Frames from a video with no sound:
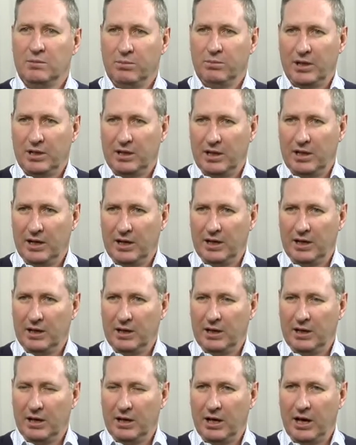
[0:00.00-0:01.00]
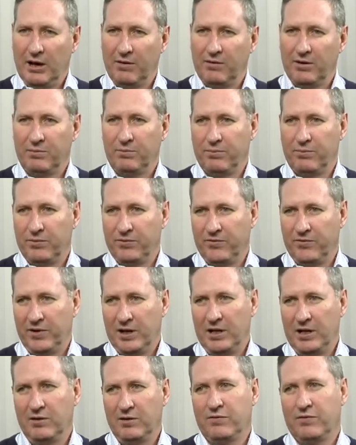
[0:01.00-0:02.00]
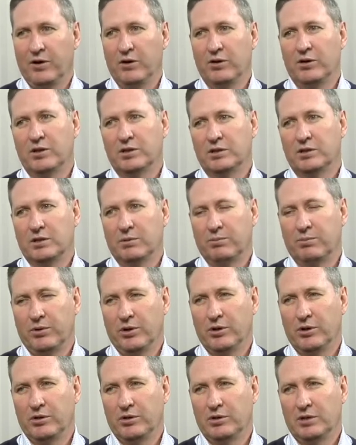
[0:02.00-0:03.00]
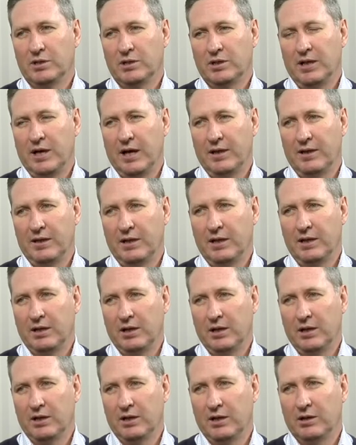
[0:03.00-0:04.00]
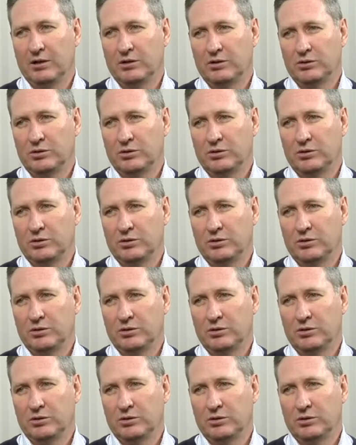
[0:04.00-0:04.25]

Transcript: But they have a fairly focused approach, I think, uh,